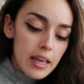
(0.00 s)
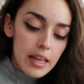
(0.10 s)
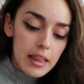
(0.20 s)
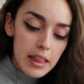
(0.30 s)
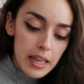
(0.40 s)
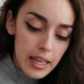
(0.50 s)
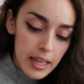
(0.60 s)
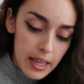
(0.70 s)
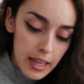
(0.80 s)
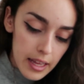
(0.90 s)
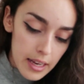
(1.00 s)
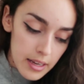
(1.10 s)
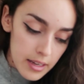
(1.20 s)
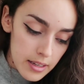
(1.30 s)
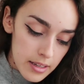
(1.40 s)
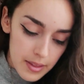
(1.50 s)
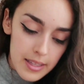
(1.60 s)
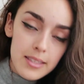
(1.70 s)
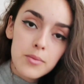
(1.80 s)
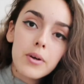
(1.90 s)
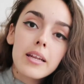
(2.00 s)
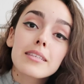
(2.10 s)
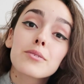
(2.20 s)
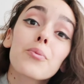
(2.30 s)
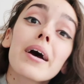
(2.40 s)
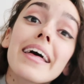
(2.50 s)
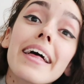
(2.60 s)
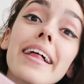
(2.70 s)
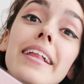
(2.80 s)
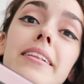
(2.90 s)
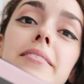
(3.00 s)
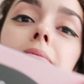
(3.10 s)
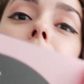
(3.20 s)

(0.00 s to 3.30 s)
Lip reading: And then this one as well.